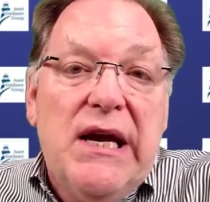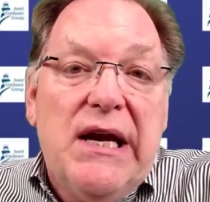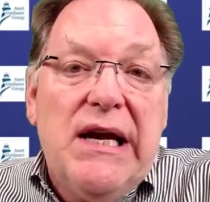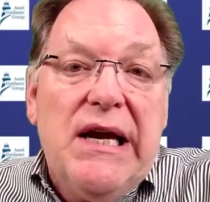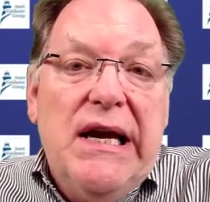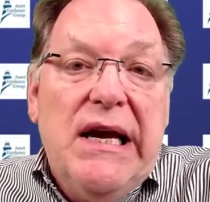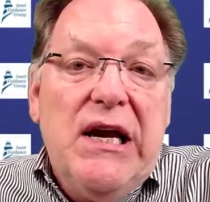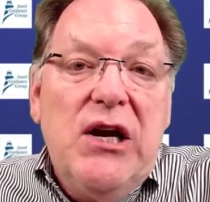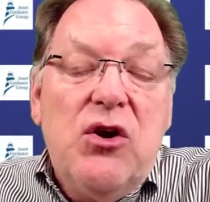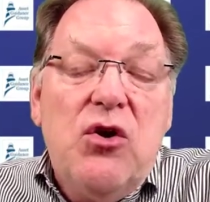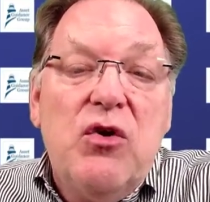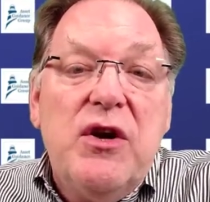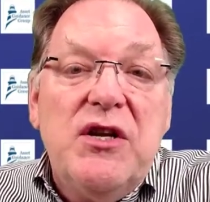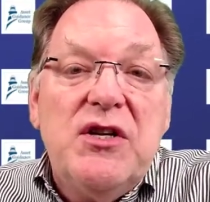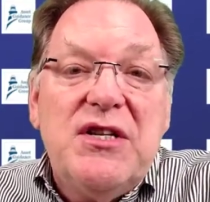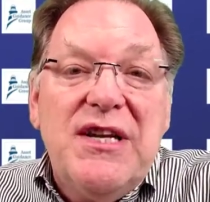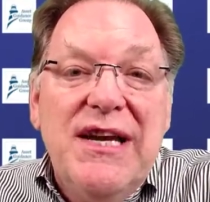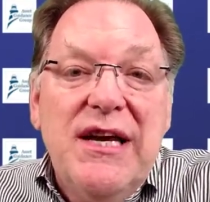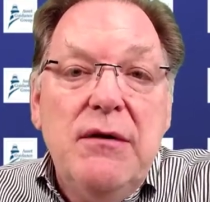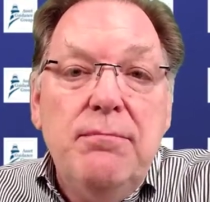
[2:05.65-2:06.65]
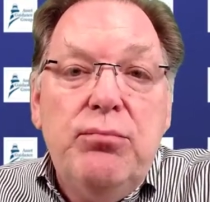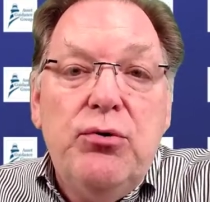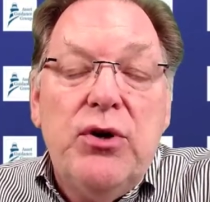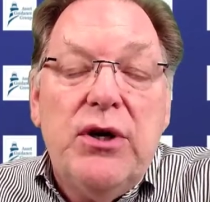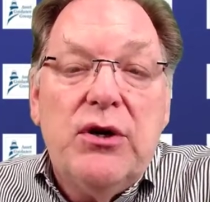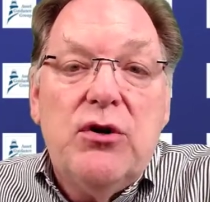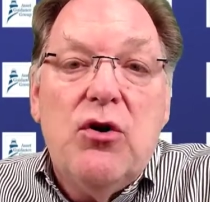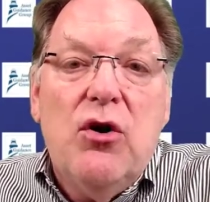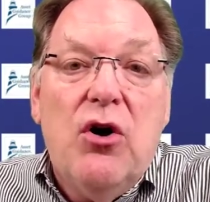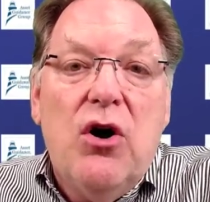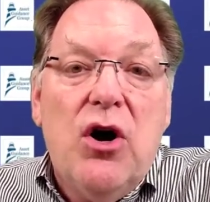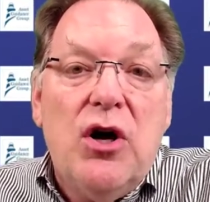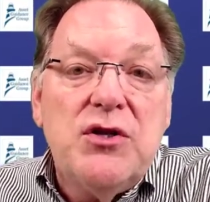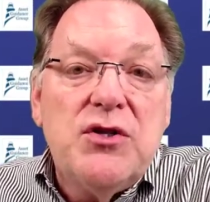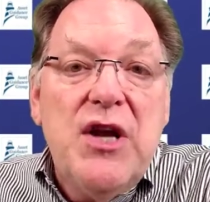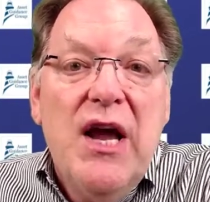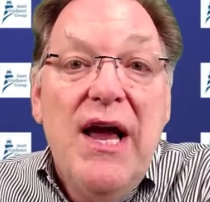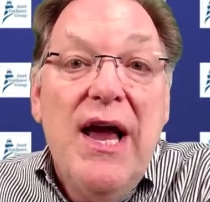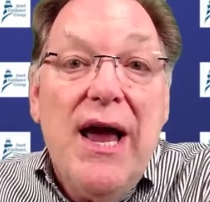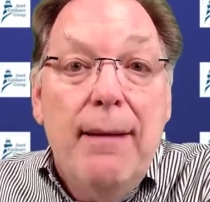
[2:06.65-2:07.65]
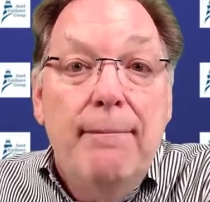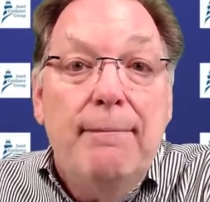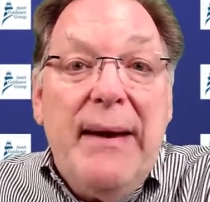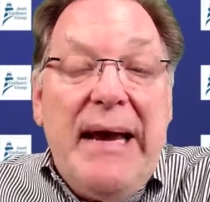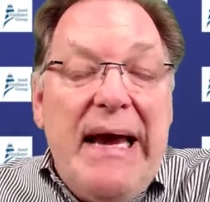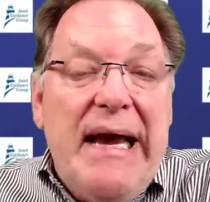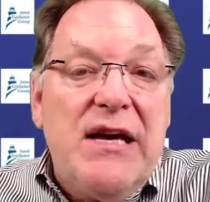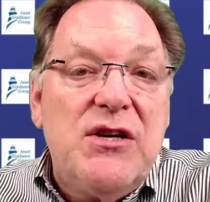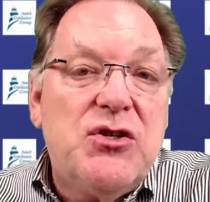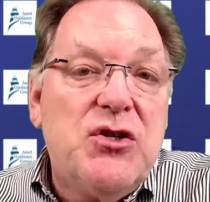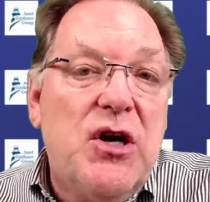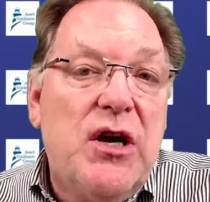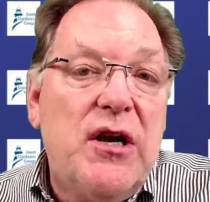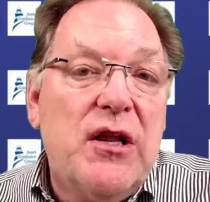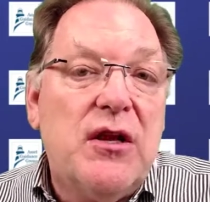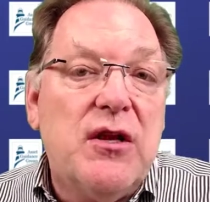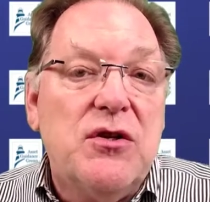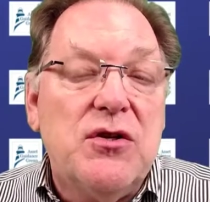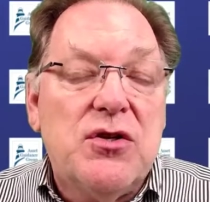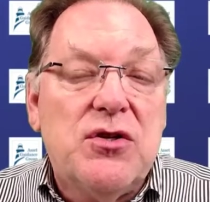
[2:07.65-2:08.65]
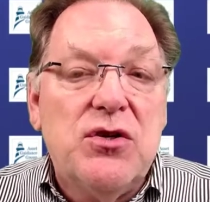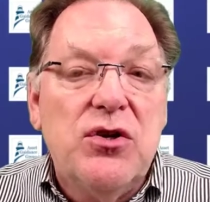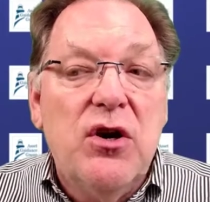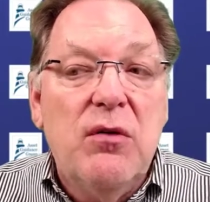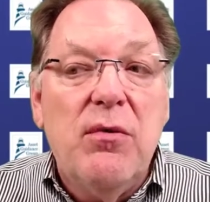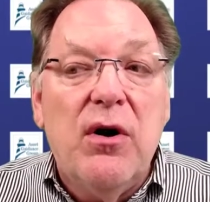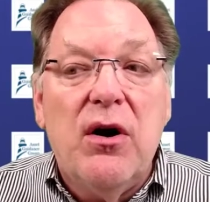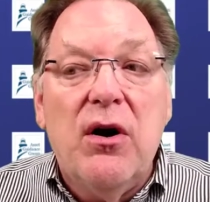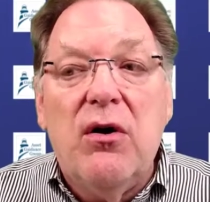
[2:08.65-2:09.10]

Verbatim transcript: increased input costs and pass on to the consumer.